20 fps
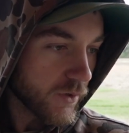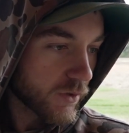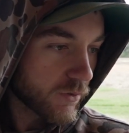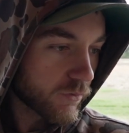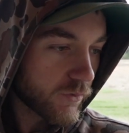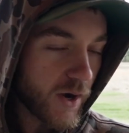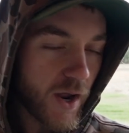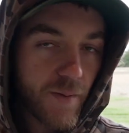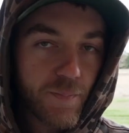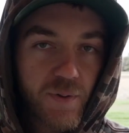
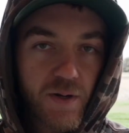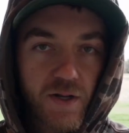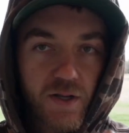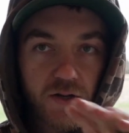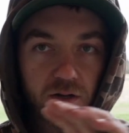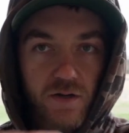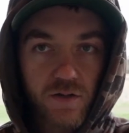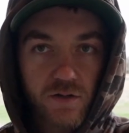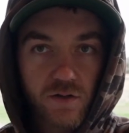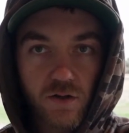wrapping
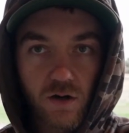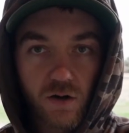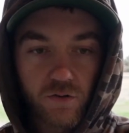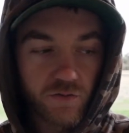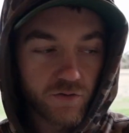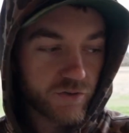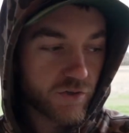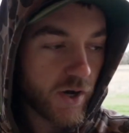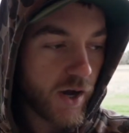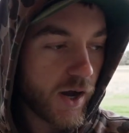it over
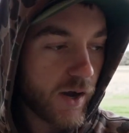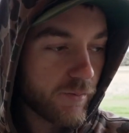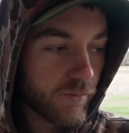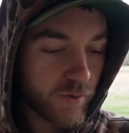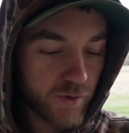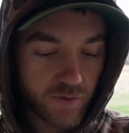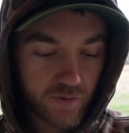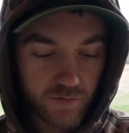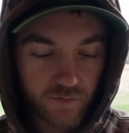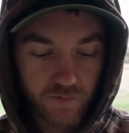the top
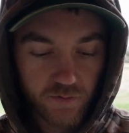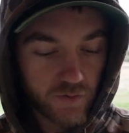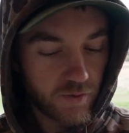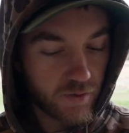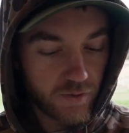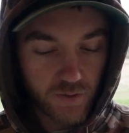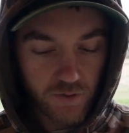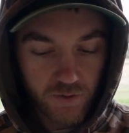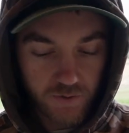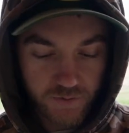with
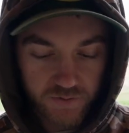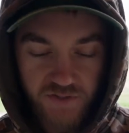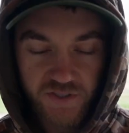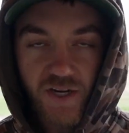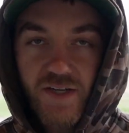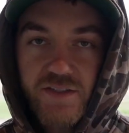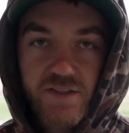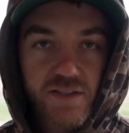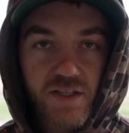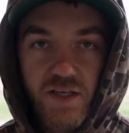
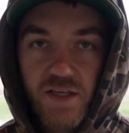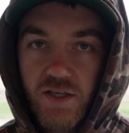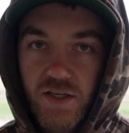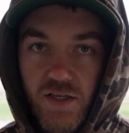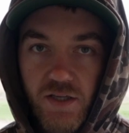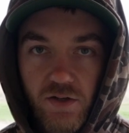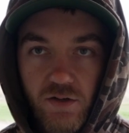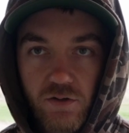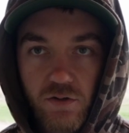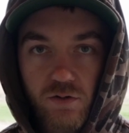snake
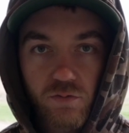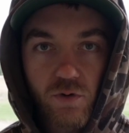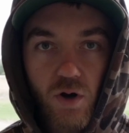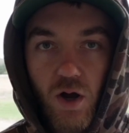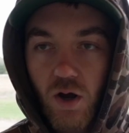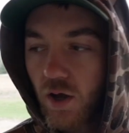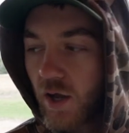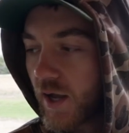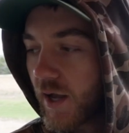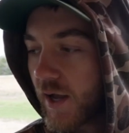skin or
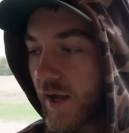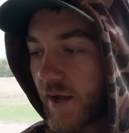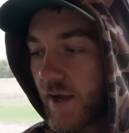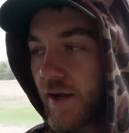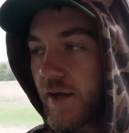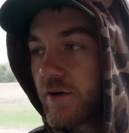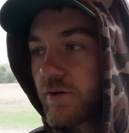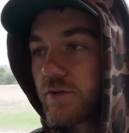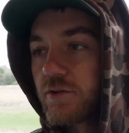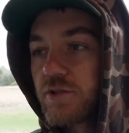
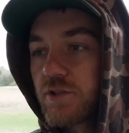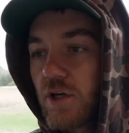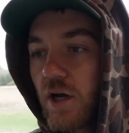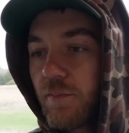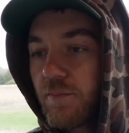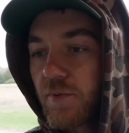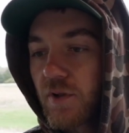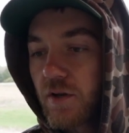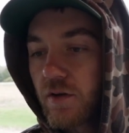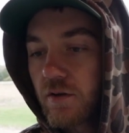rawhide or
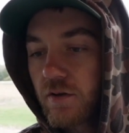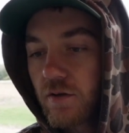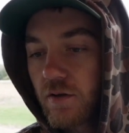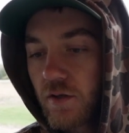something